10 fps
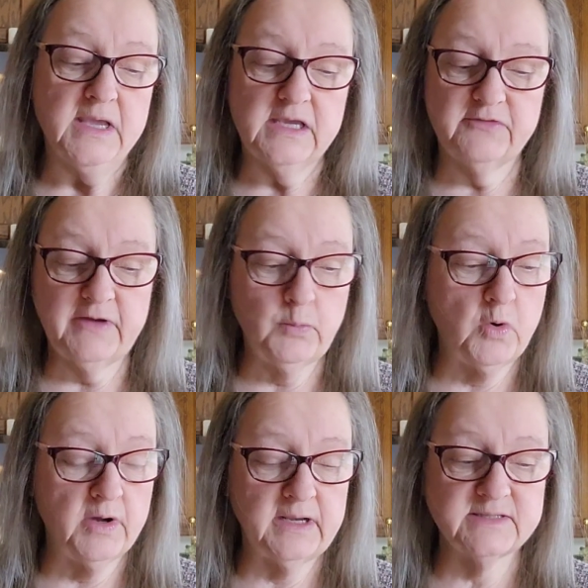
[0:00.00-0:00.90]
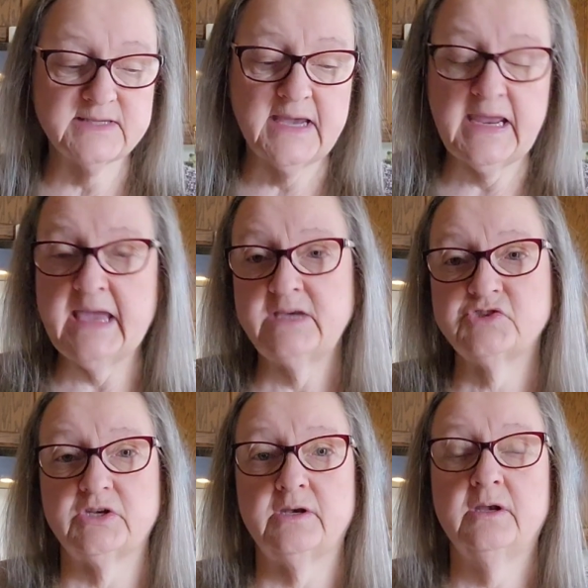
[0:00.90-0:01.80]
If I'm wanting, say,
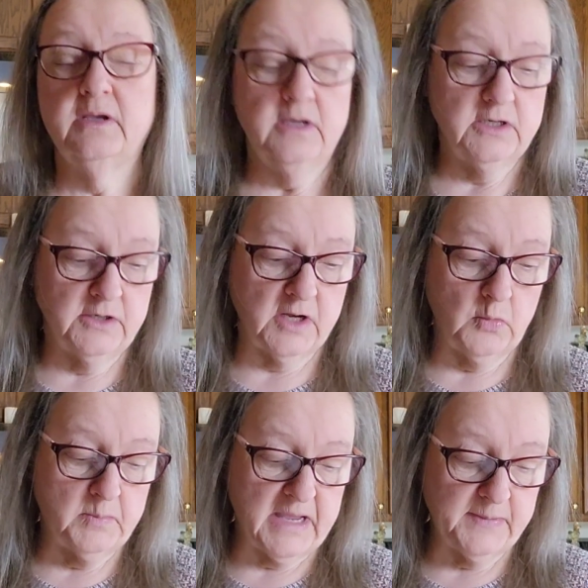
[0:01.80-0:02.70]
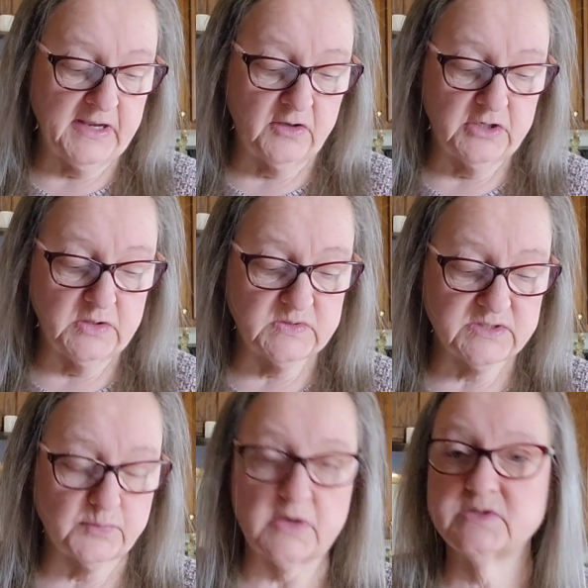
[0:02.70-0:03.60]
Asian, maybe I'll use
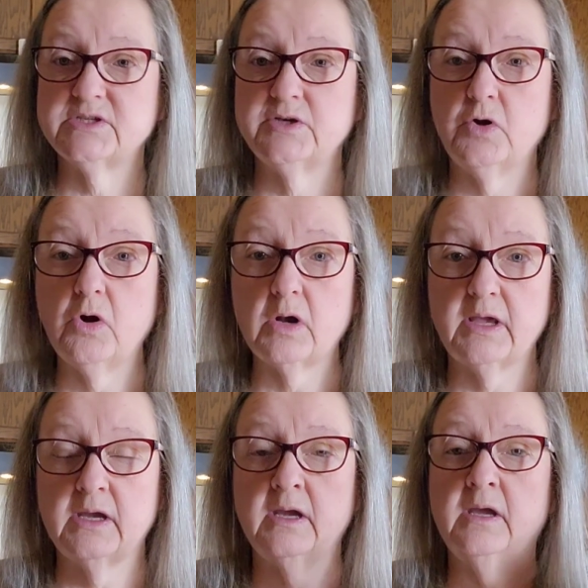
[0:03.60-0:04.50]
the roasted garlic